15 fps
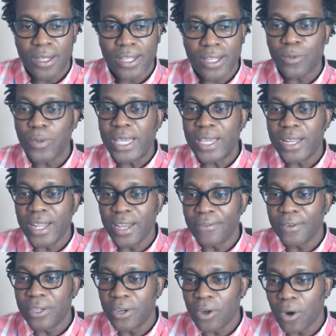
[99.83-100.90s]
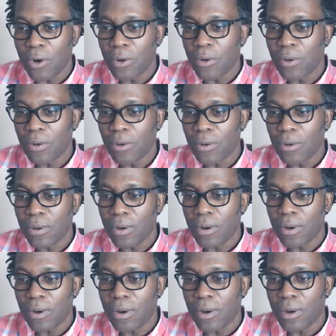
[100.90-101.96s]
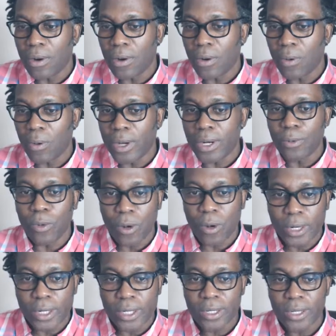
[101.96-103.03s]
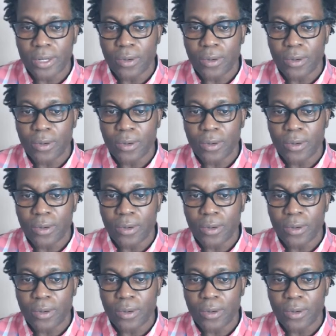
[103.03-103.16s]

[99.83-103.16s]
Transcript: that we can never know what a word,